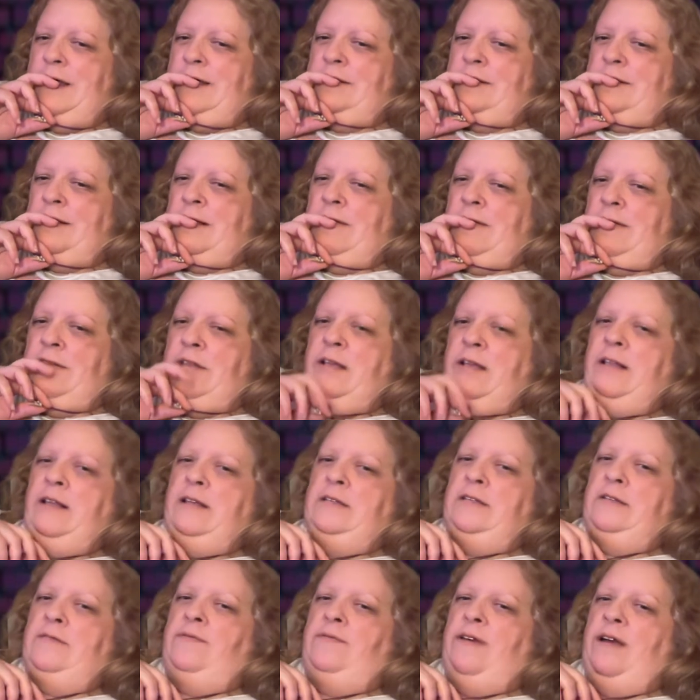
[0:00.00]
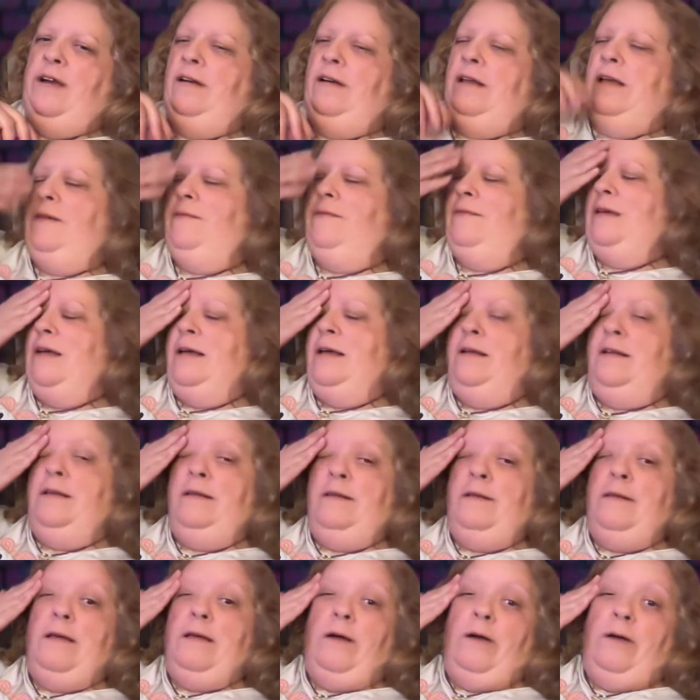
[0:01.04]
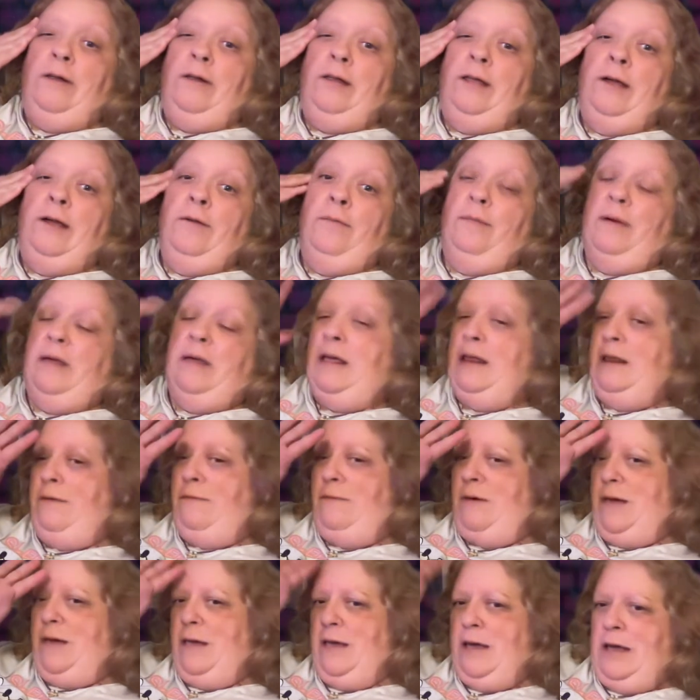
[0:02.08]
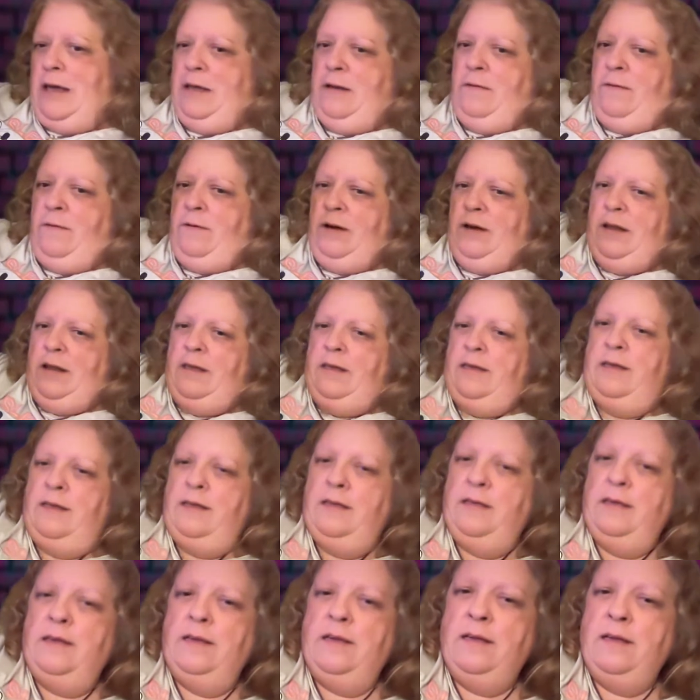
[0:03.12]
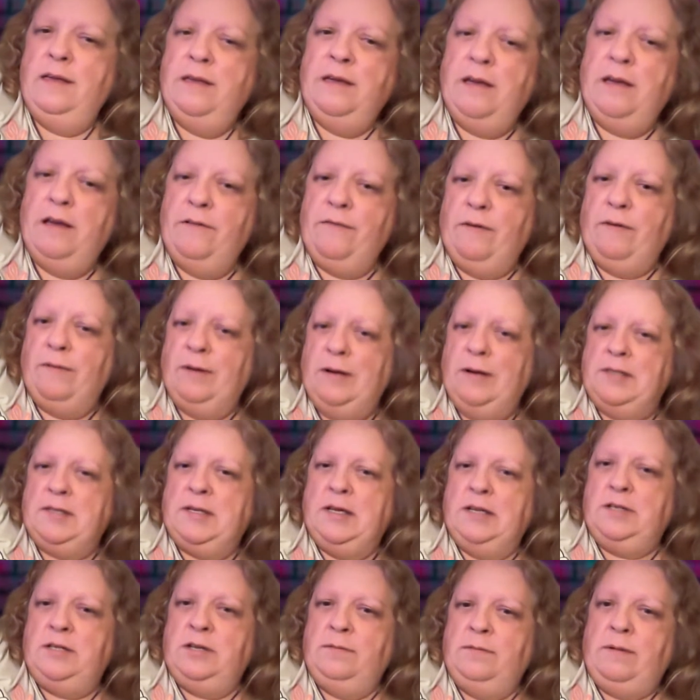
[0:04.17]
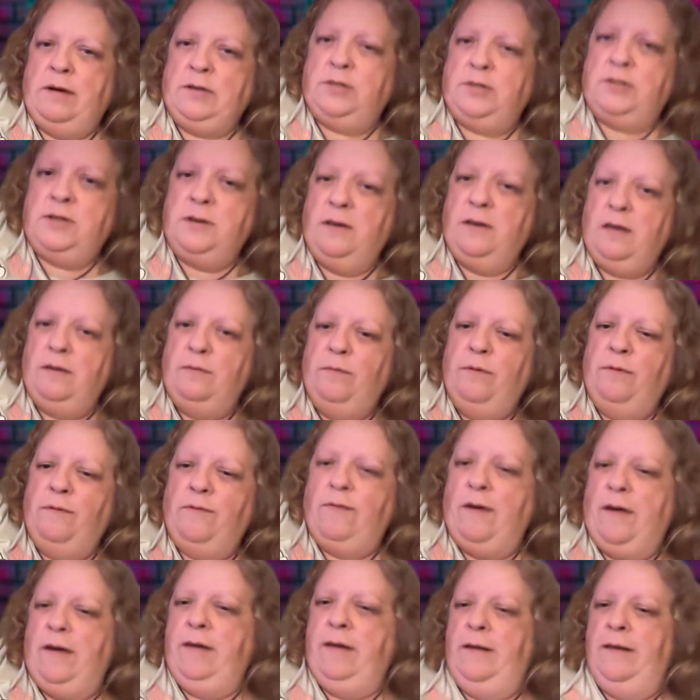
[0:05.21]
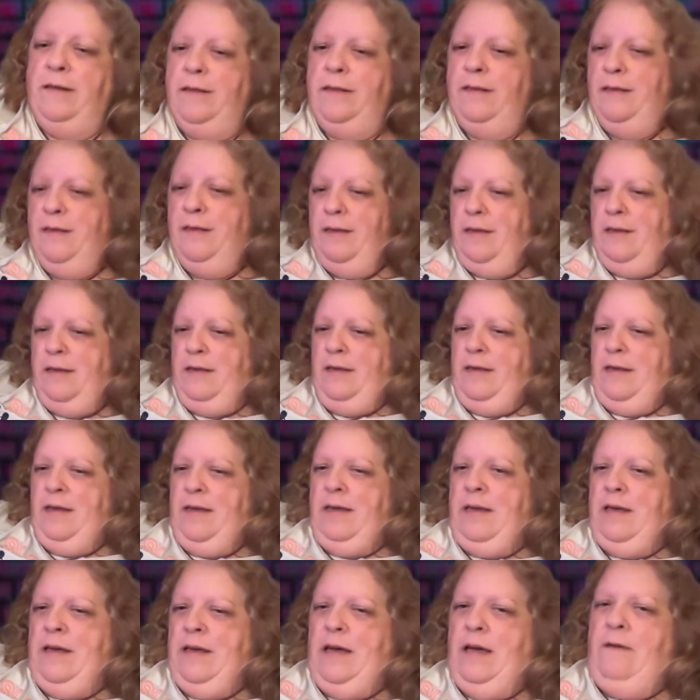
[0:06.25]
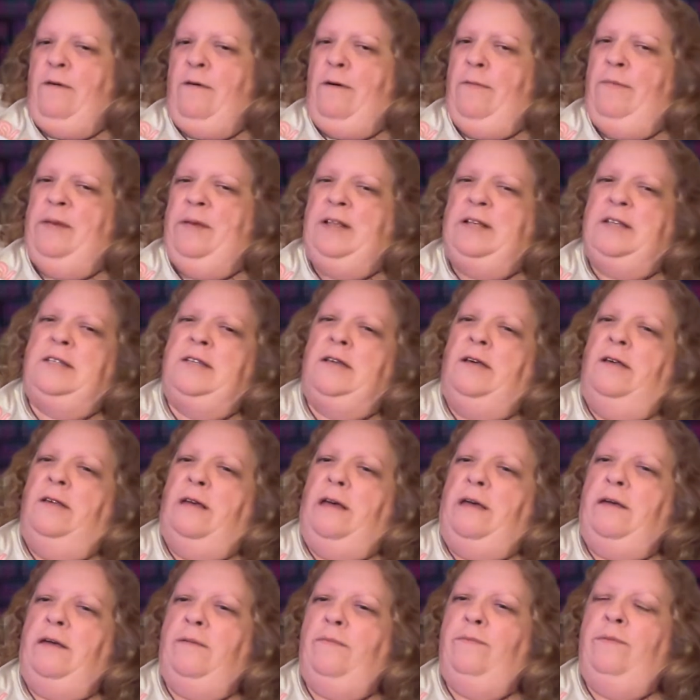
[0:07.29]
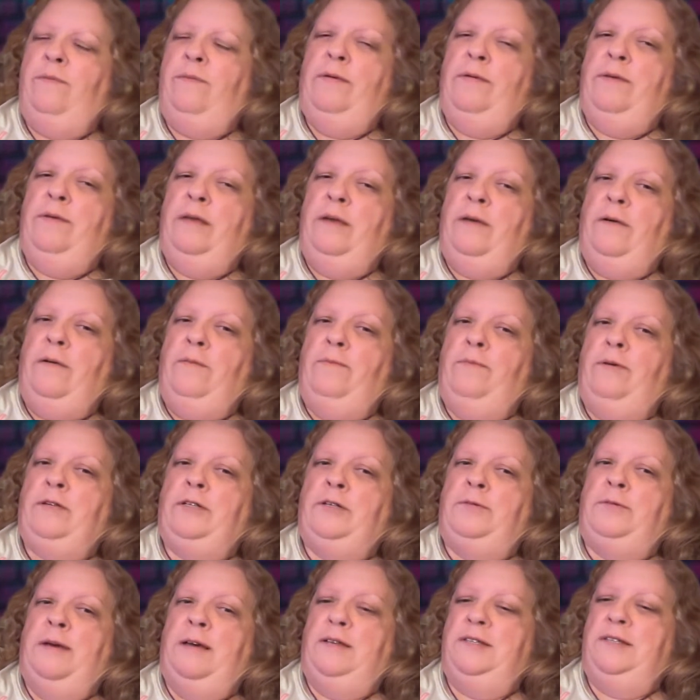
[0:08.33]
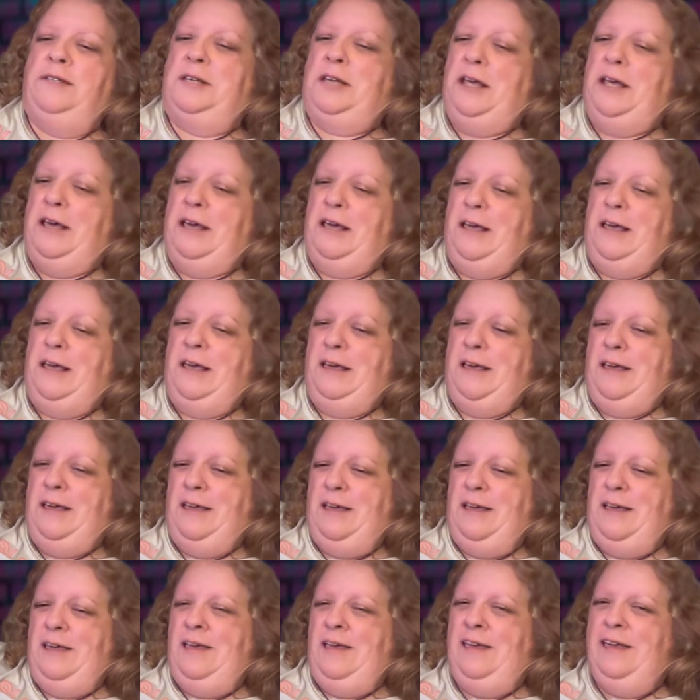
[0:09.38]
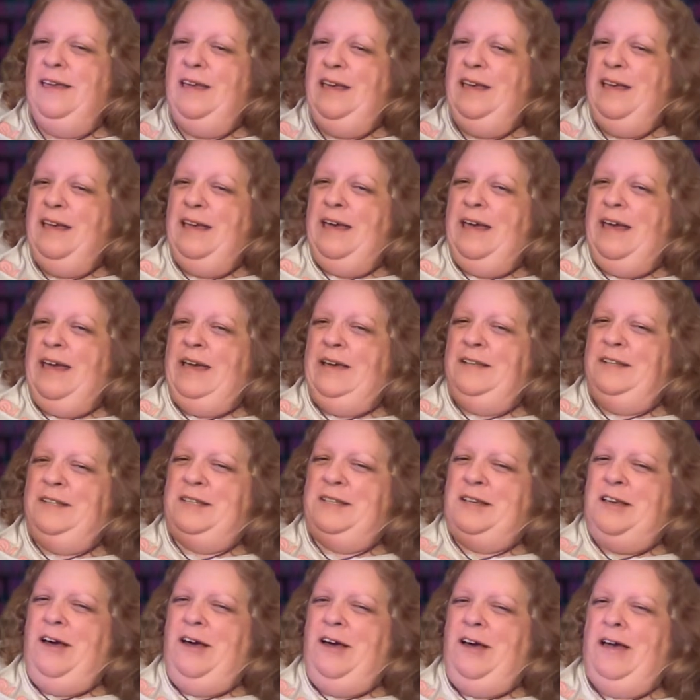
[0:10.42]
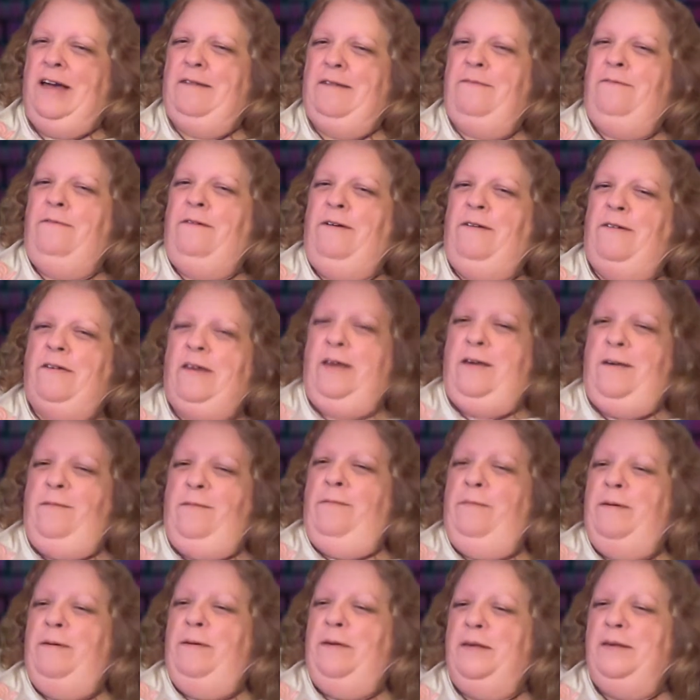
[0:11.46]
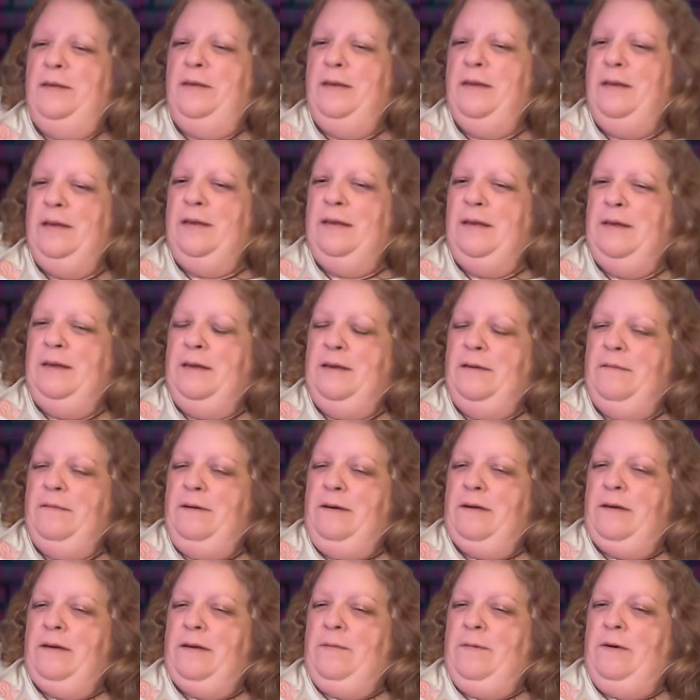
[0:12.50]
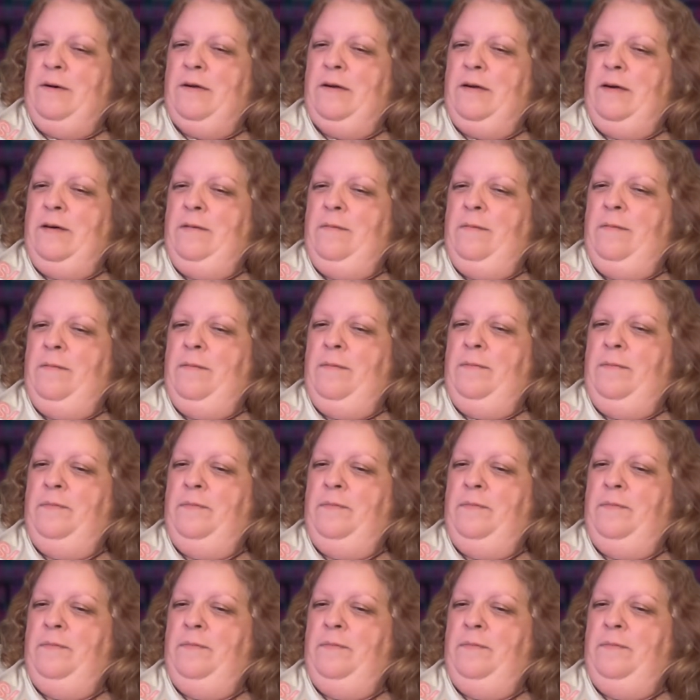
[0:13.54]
so I don't think that's fair to have that on there. But anyway, I don't want to. I've already said too much, so I'm gonna move on. I don't want to be this all a bitch fest. Hey, Scott, welcome, welcome, welcome.